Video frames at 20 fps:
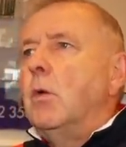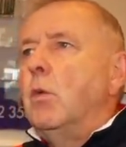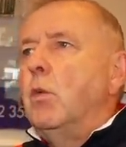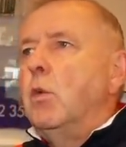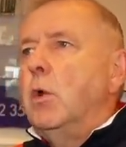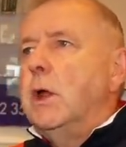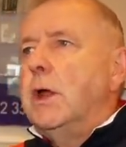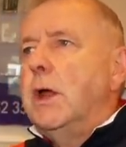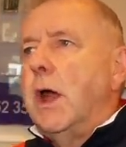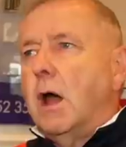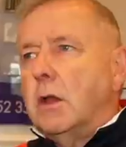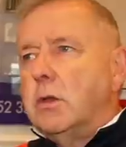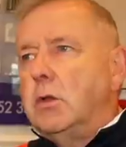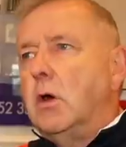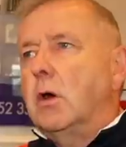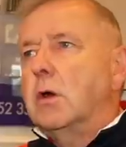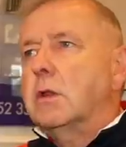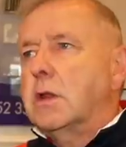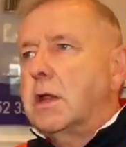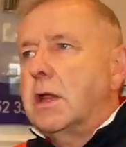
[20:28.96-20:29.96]
We are
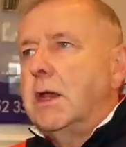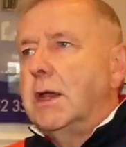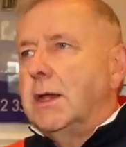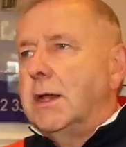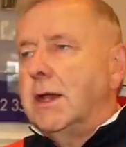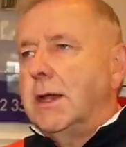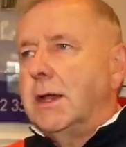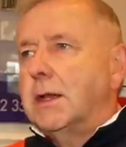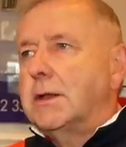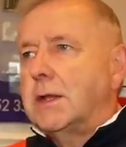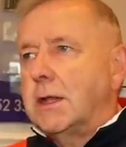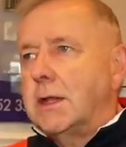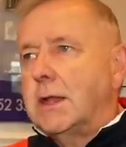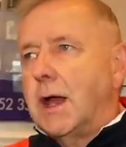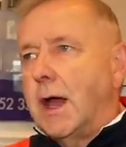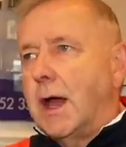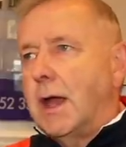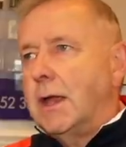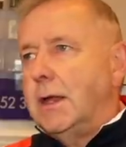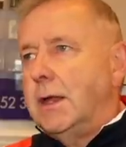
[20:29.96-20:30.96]
not sitting here
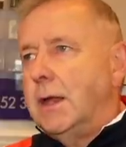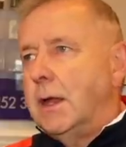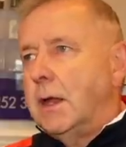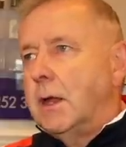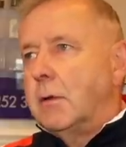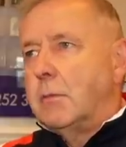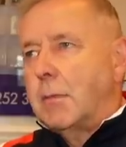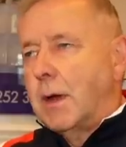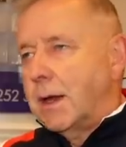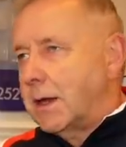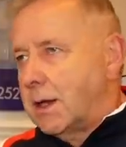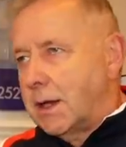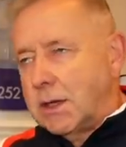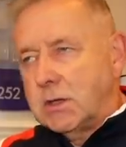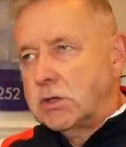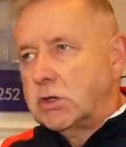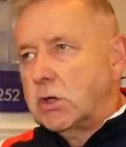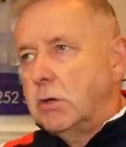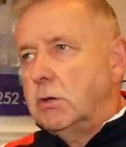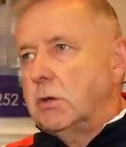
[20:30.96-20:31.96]
today making
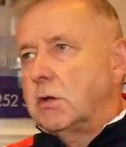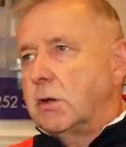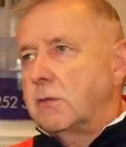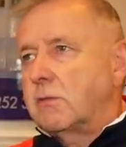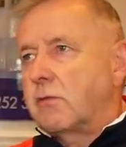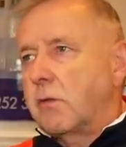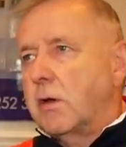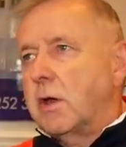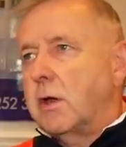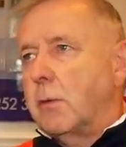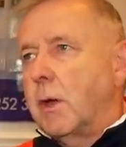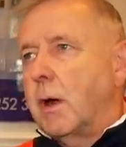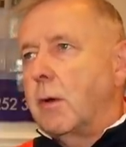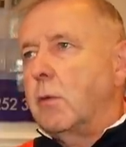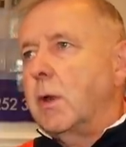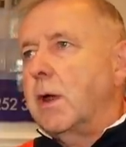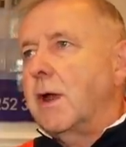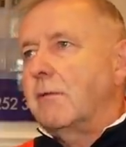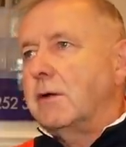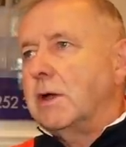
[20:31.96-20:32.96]
excuses for anyone.
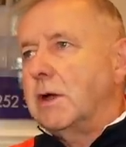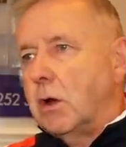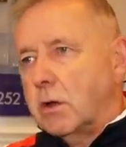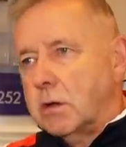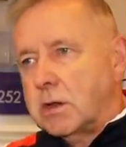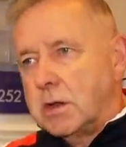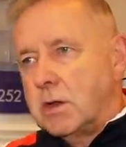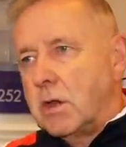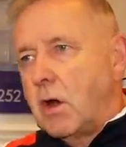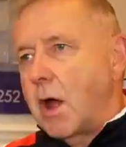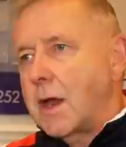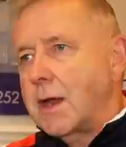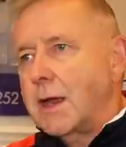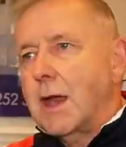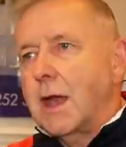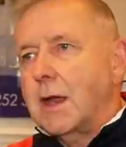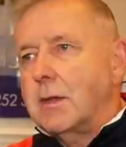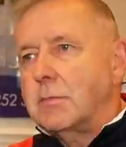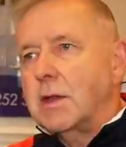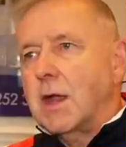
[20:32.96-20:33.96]
We haven't lost 9
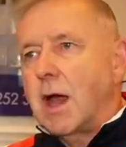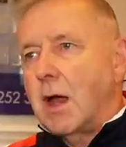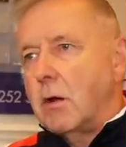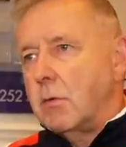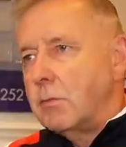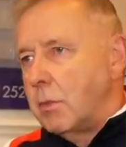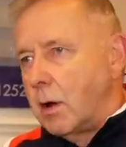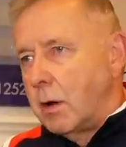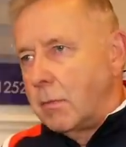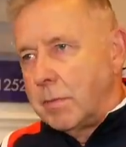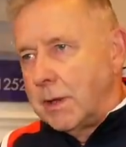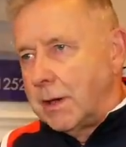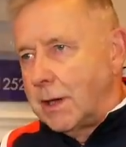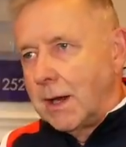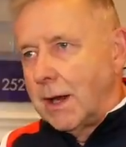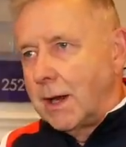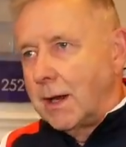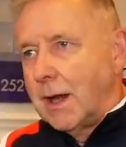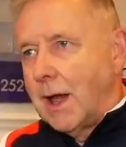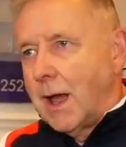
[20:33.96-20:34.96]
games at home by
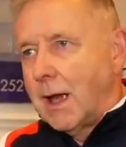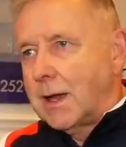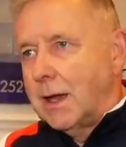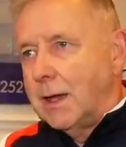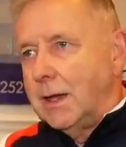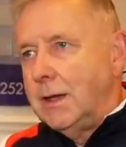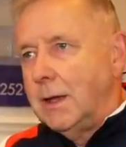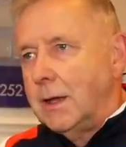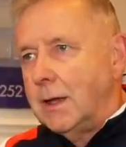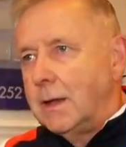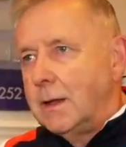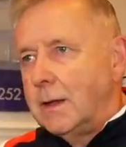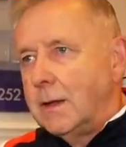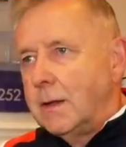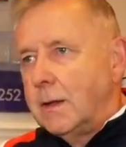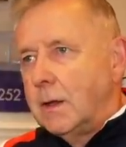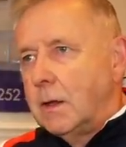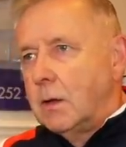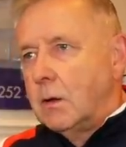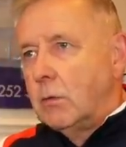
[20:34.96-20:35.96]
being unlucky.
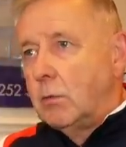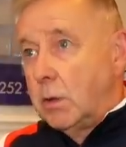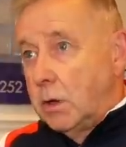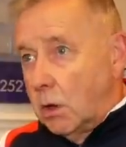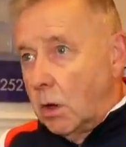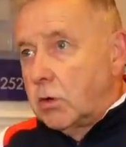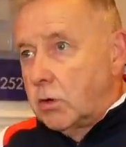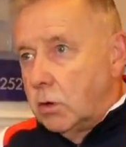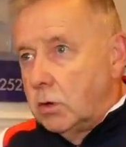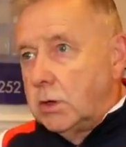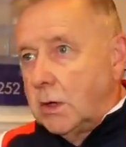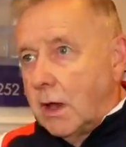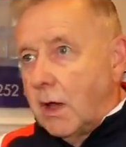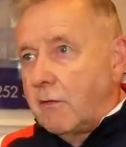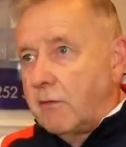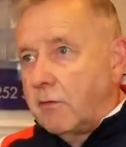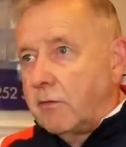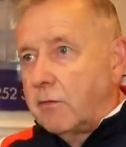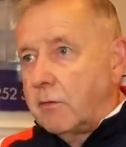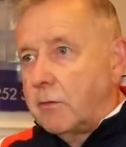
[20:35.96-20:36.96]
We're not good
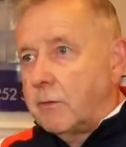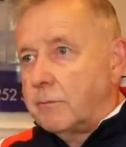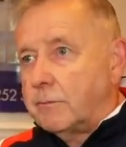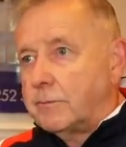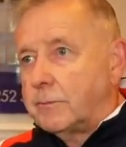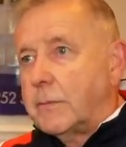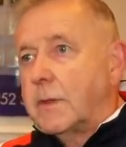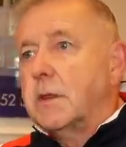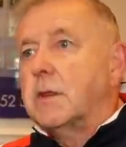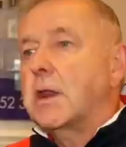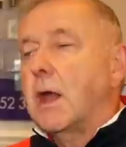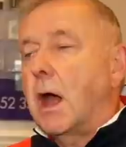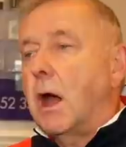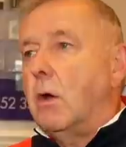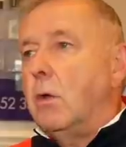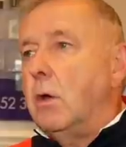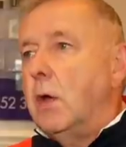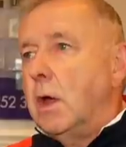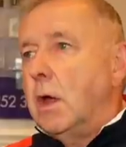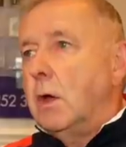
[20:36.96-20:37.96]
enough,
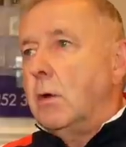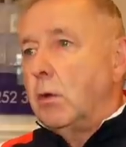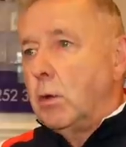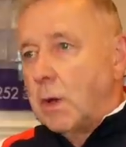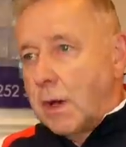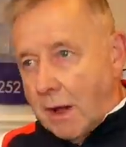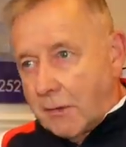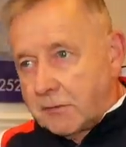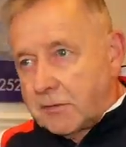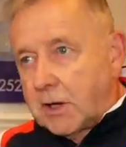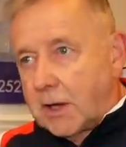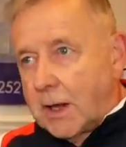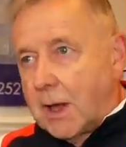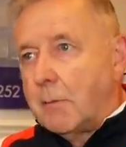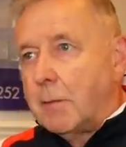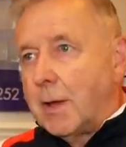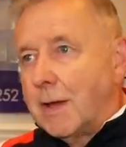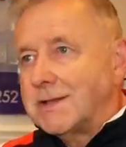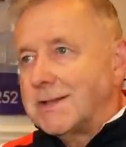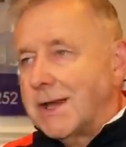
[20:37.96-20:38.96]
so we have to
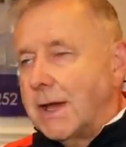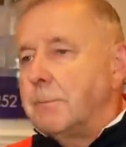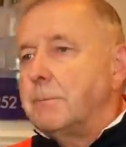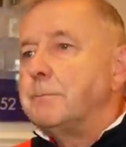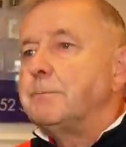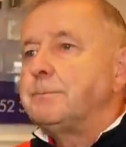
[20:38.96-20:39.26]
get better.